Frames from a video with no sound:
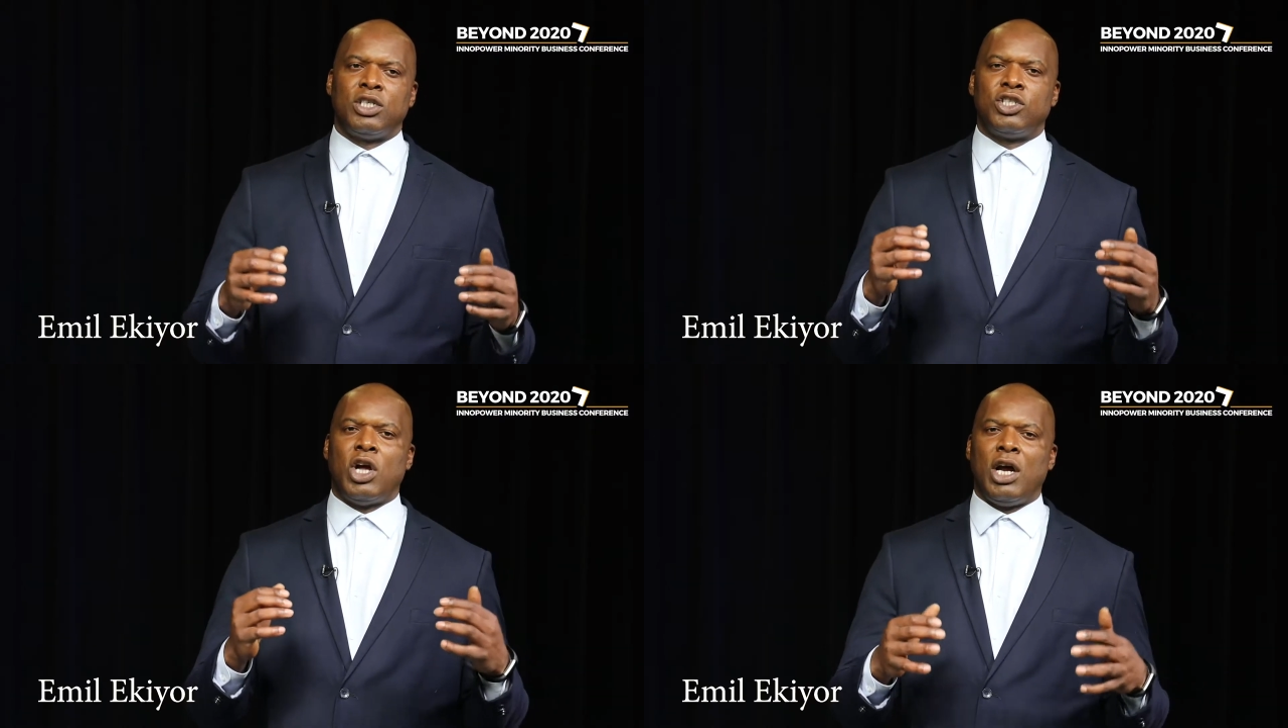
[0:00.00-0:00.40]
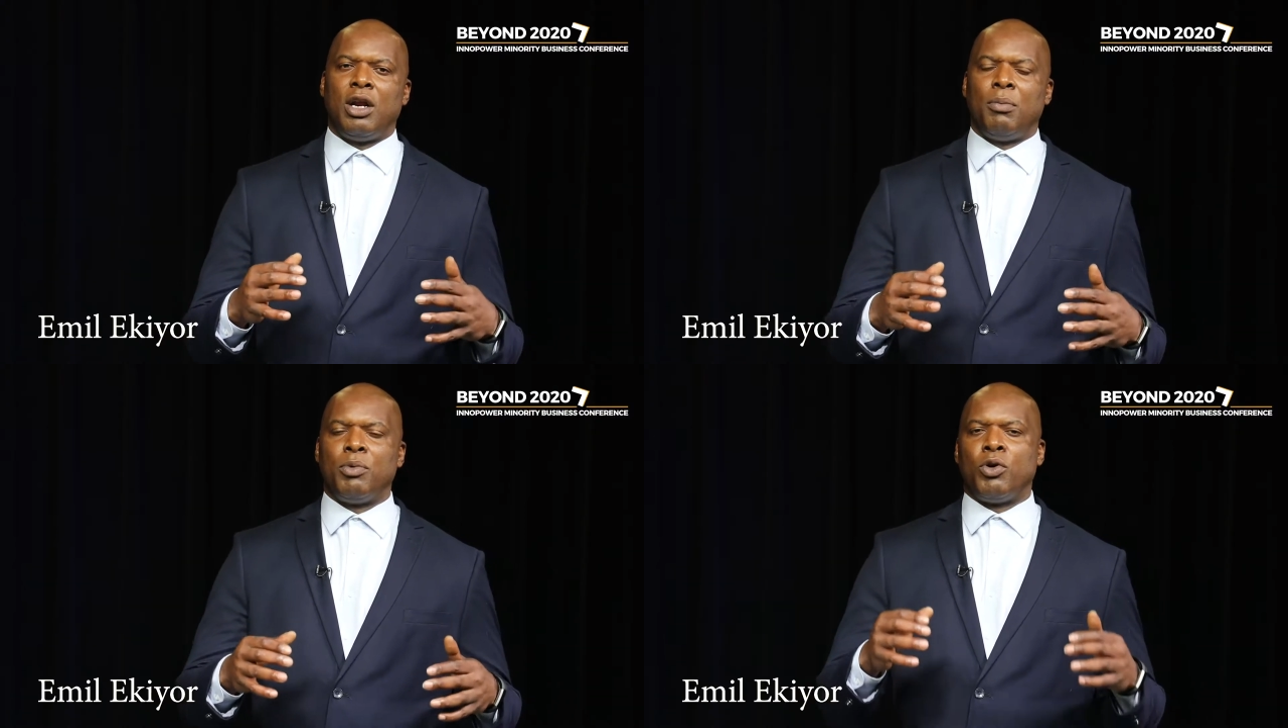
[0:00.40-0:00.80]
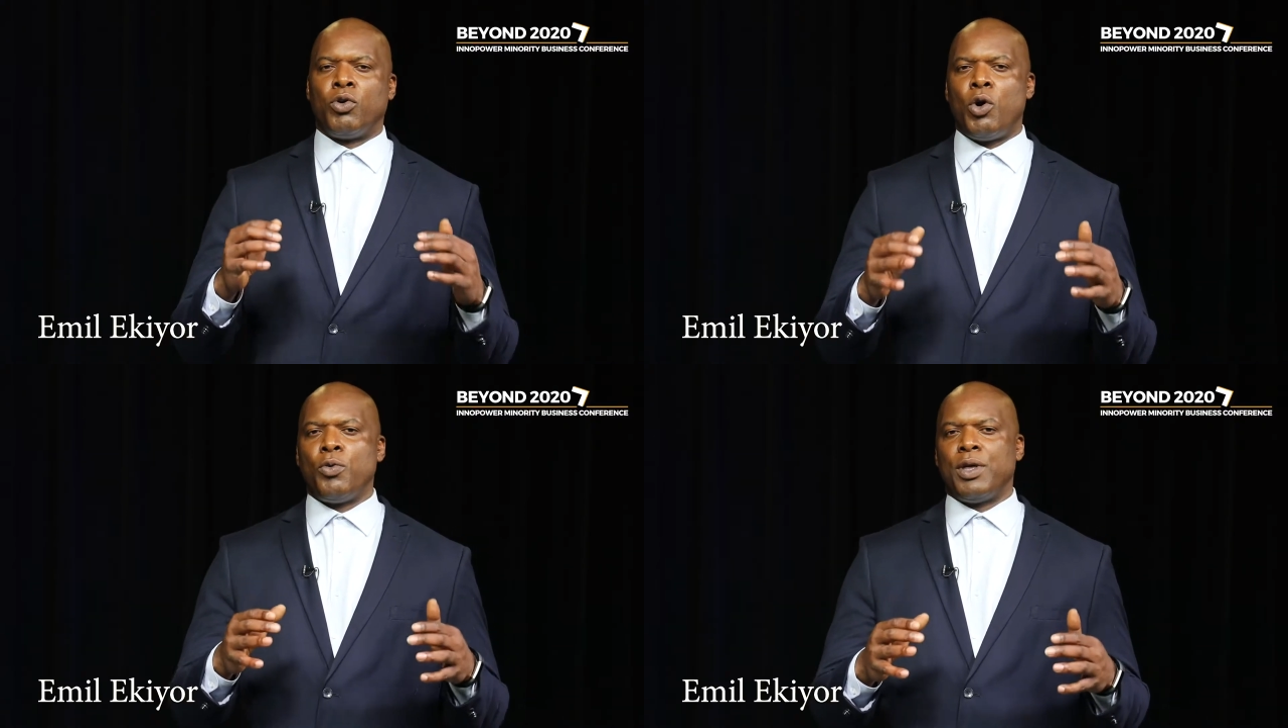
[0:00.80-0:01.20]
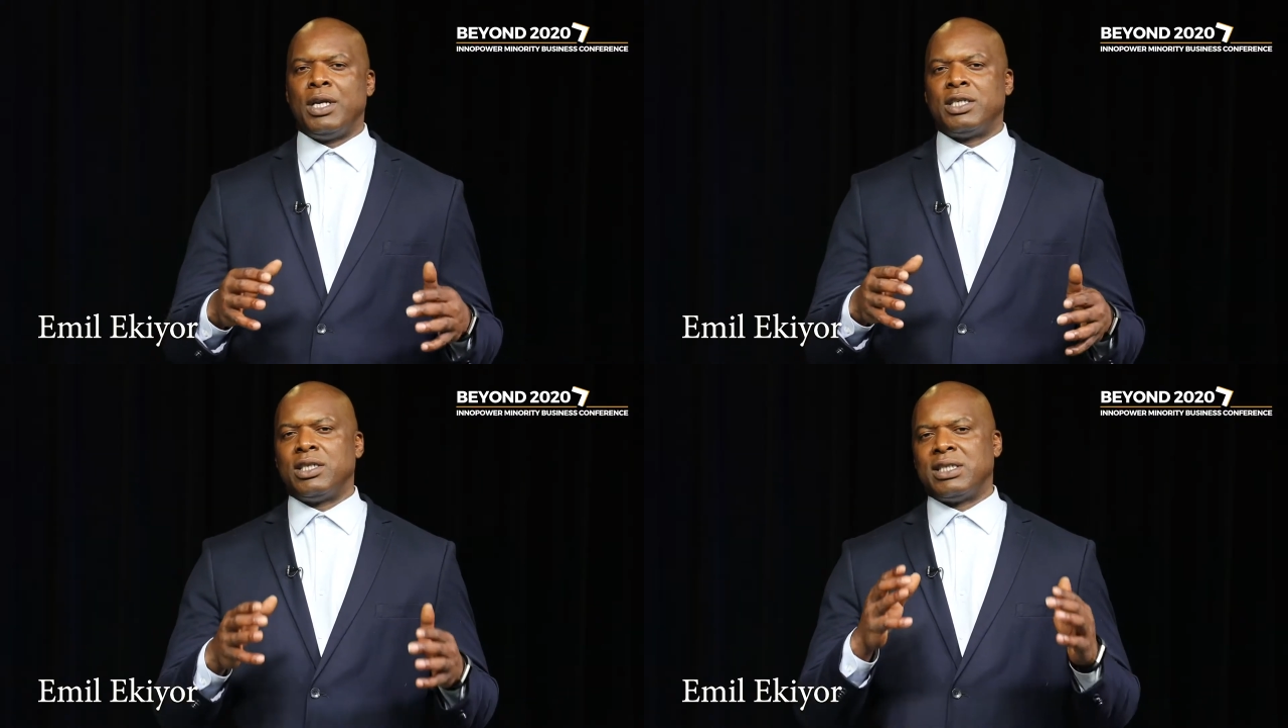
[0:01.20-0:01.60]
startup growth
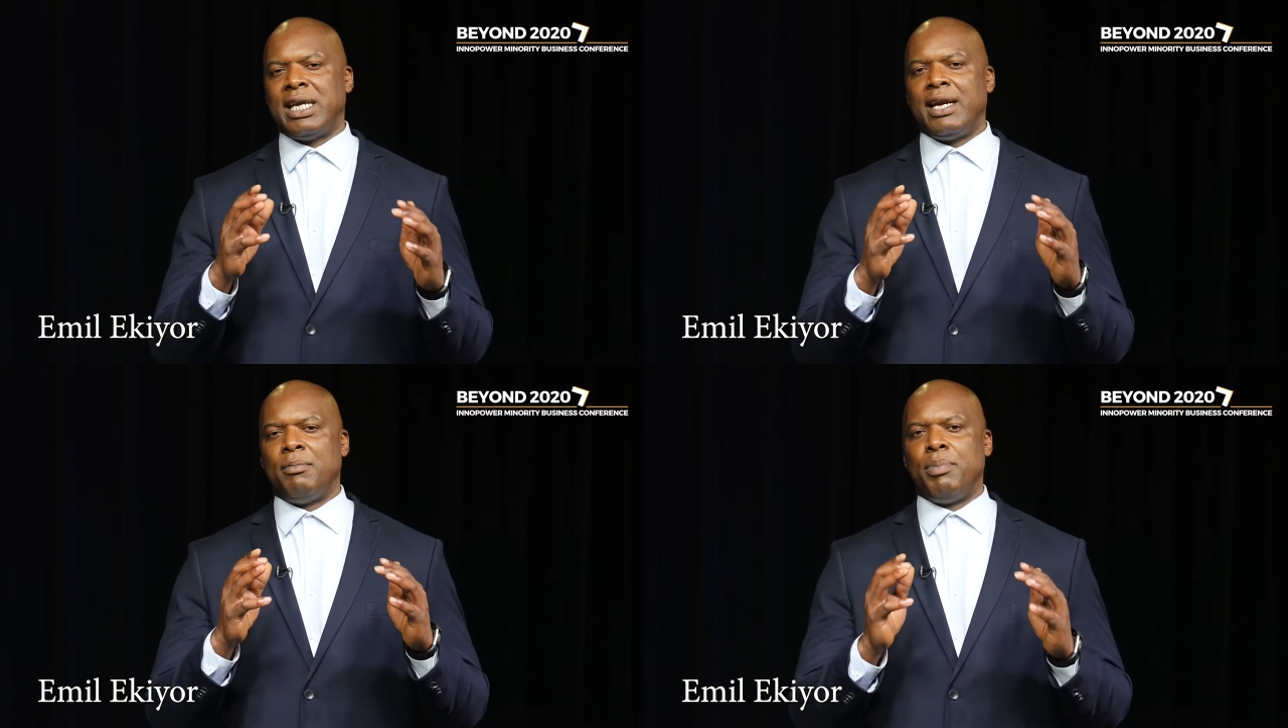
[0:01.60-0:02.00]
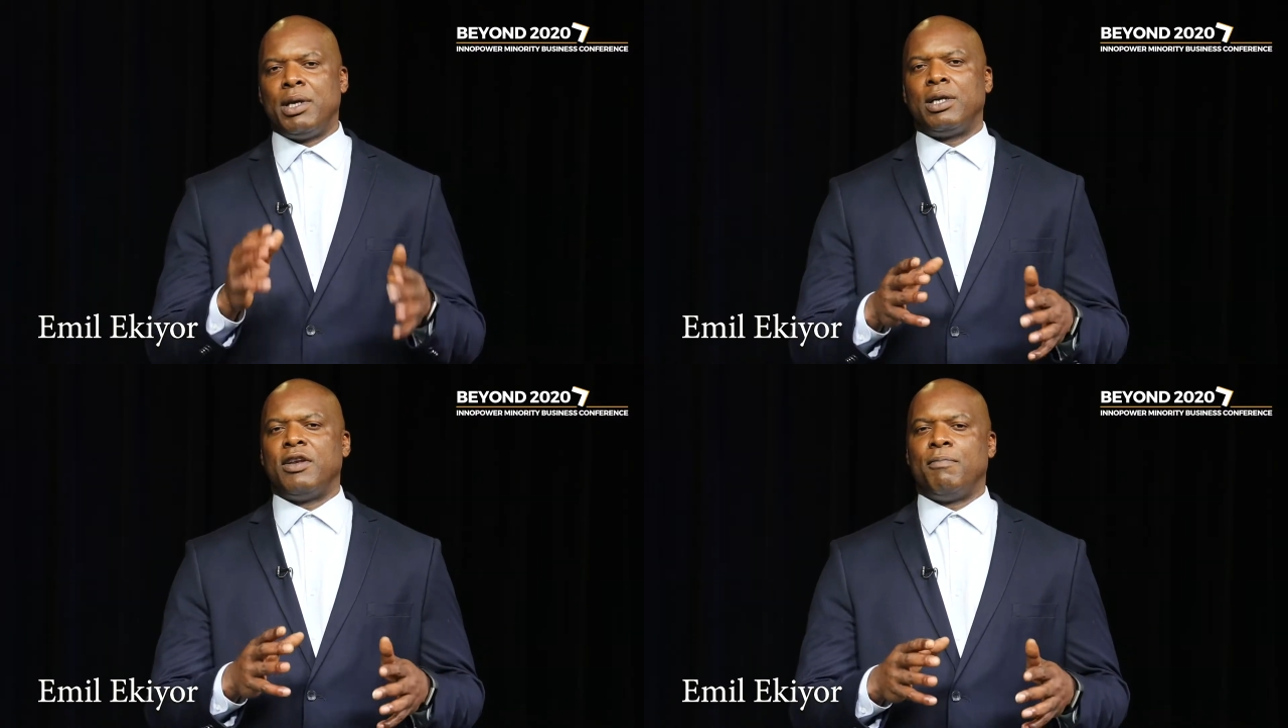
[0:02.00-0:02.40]
and sustainability